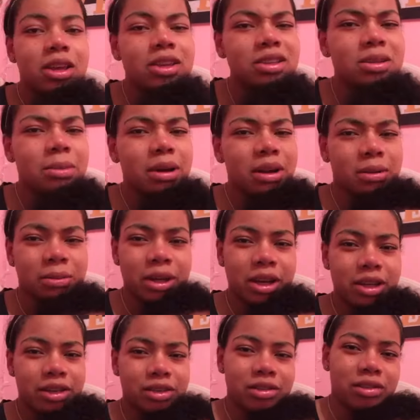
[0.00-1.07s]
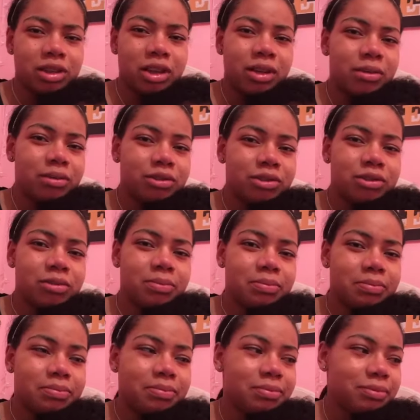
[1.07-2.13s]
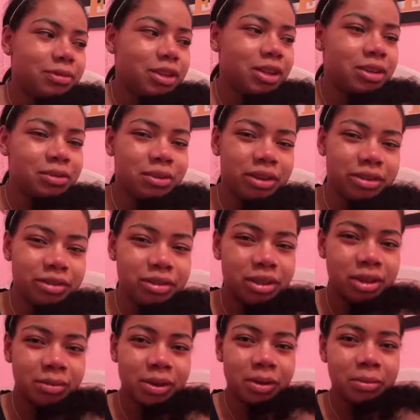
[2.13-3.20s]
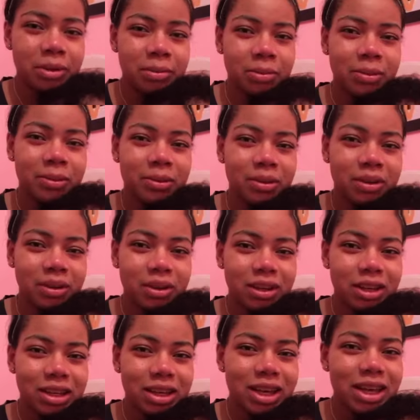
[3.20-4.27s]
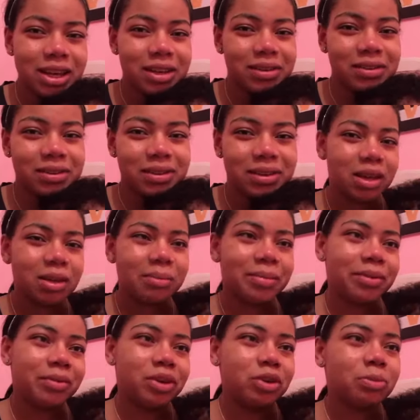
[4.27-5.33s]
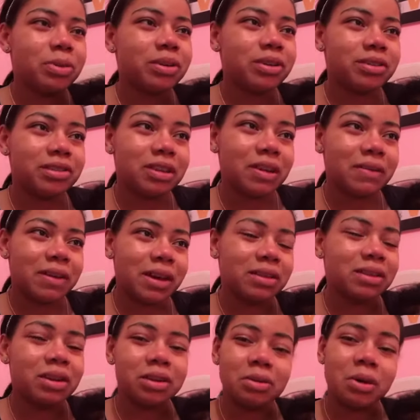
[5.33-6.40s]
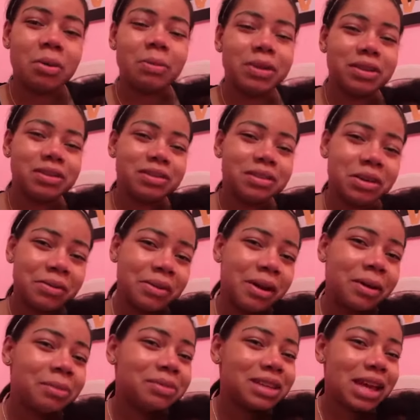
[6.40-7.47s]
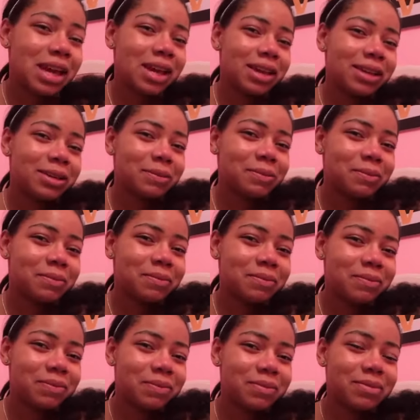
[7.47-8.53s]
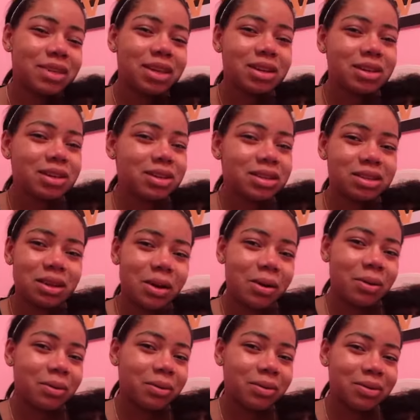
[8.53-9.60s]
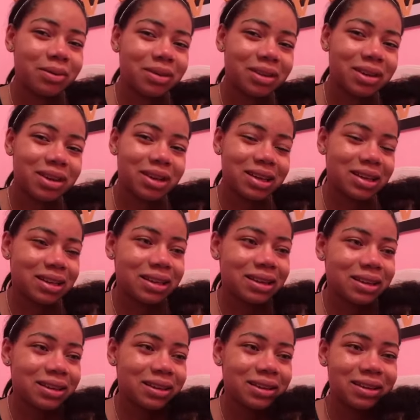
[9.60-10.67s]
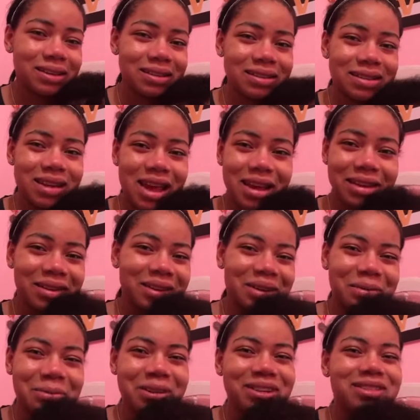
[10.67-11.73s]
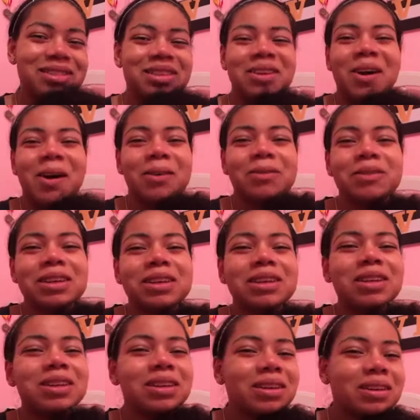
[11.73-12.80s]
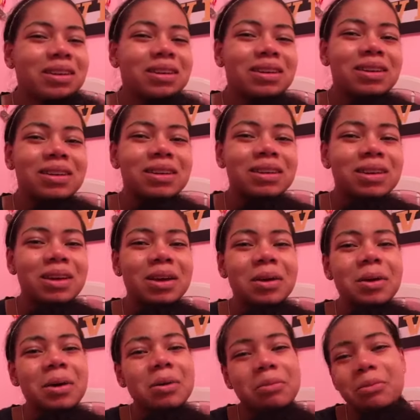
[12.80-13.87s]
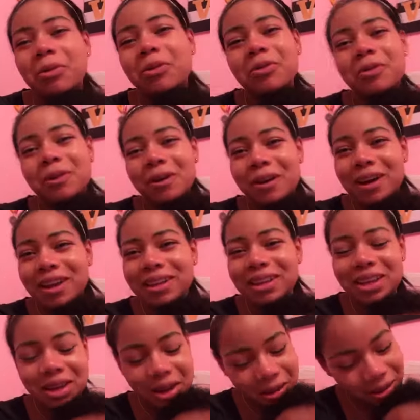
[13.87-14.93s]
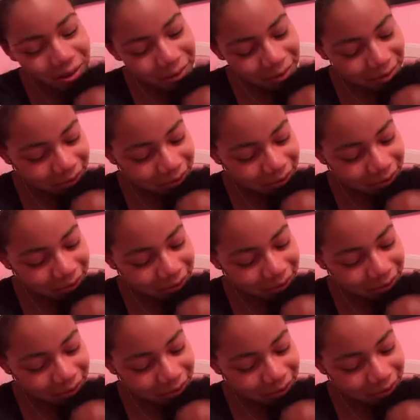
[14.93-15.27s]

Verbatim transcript: I guess the bottom line is that just I don't understand why people hate. But when you put yourself out there, you open yourself up to hate. So you just kind of got to brush it off and move on, you know?